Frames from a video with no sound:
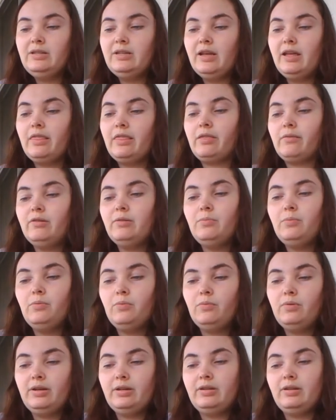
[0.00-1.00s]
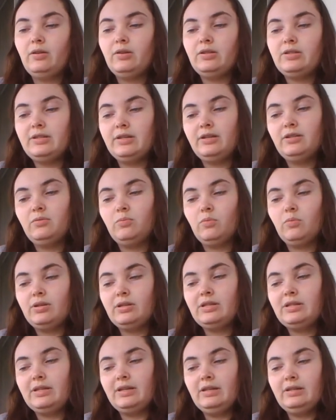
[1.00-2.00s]
take
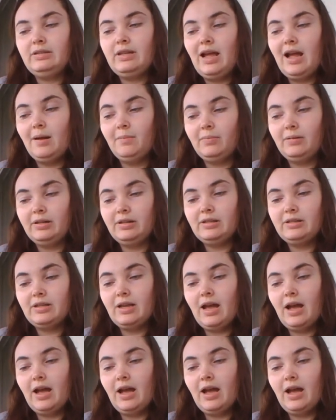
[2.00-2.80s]
3.616 tablets,